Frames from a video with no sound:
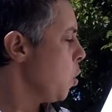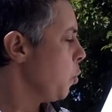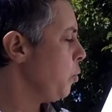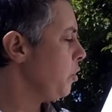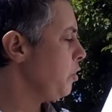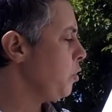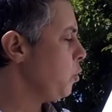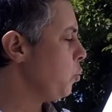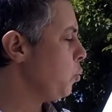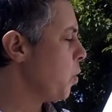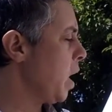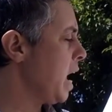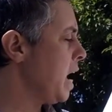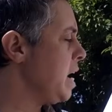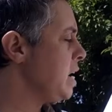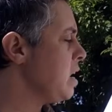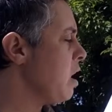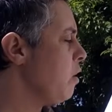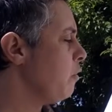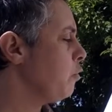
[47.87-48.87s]
With a
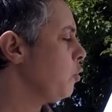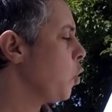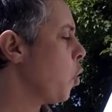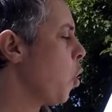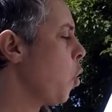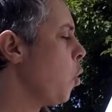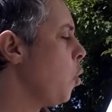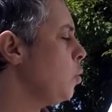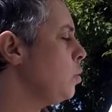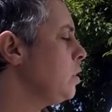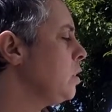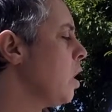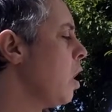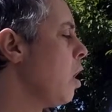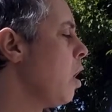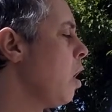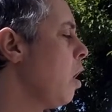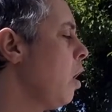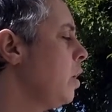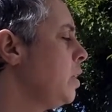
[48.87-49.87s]
rain of gold
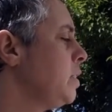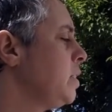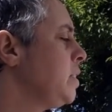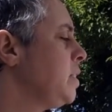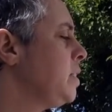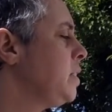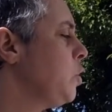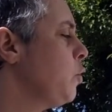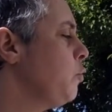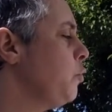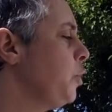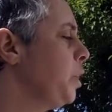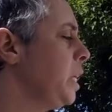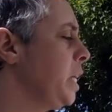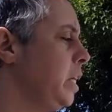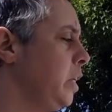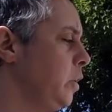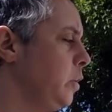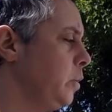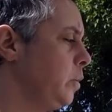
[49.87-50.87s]
on silver
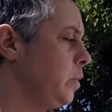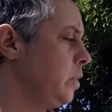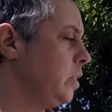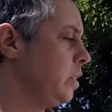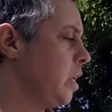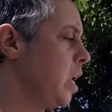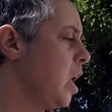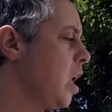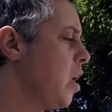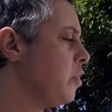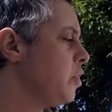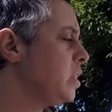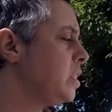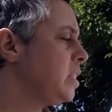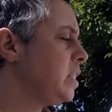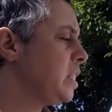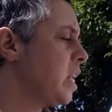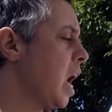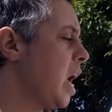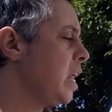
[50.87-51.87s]
hills, the
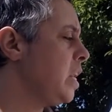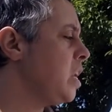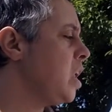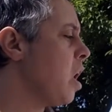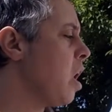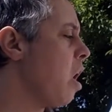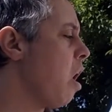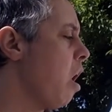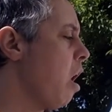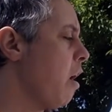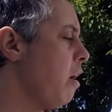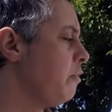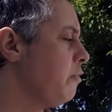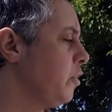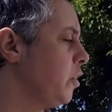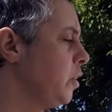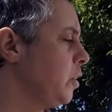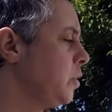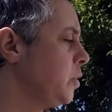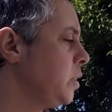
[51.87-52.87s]
sun
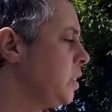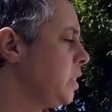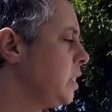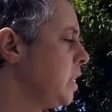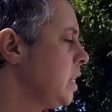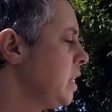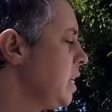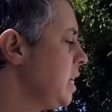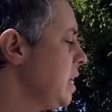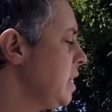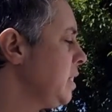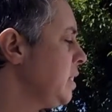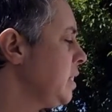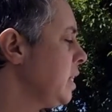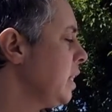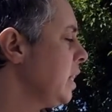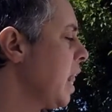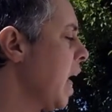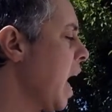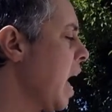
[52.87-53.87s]
offers its
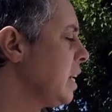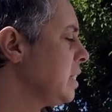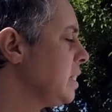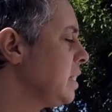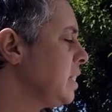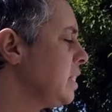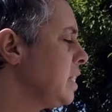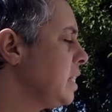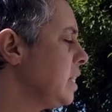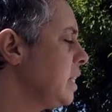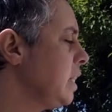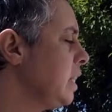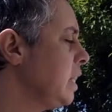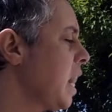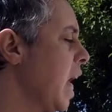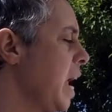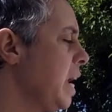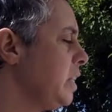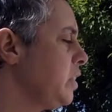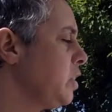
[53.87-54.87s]
last
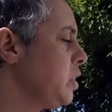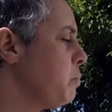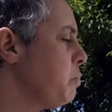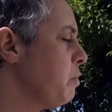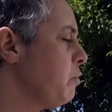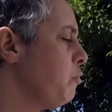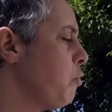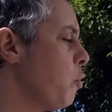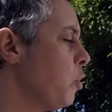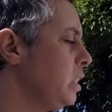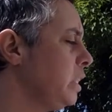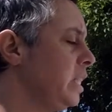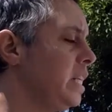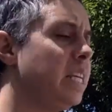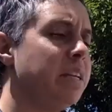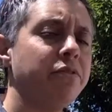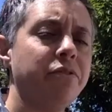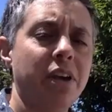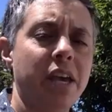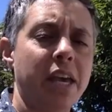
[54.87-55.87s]
light before
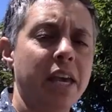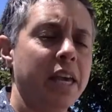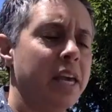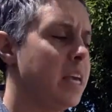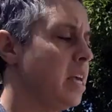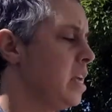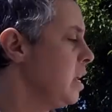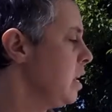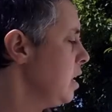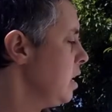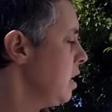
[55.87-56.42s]
leaving